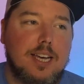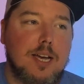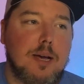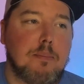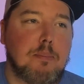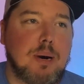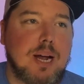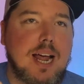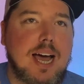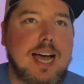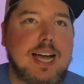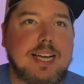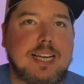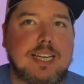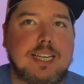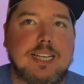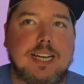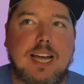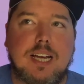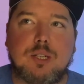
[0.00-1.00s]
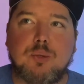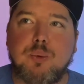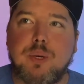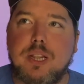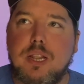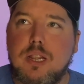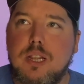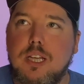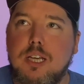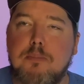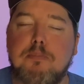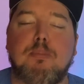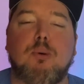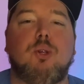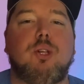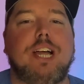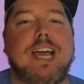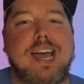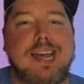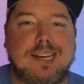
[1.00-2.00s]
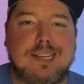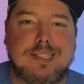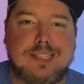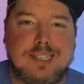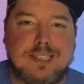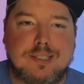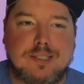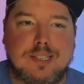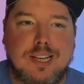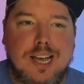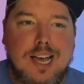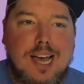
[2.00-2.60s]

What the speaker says: But I connect with the bullheadedness.